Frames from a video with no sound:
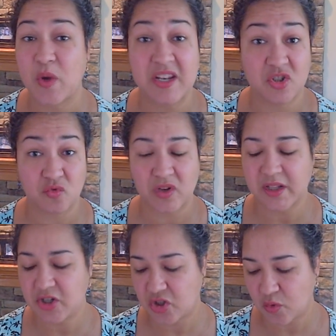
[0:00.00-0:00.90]
and it's
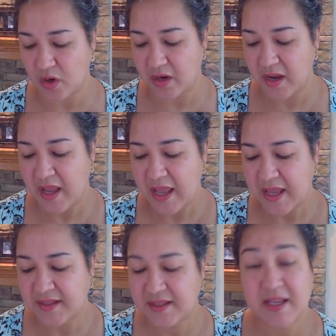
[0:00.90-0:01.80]
really short.
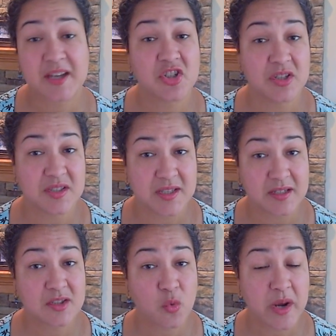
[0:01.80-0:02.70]
It's section
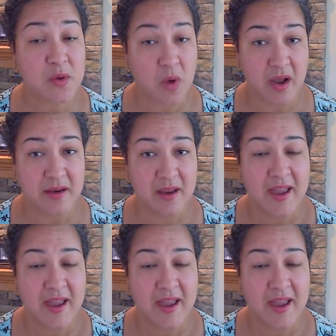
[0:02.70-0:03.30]
621.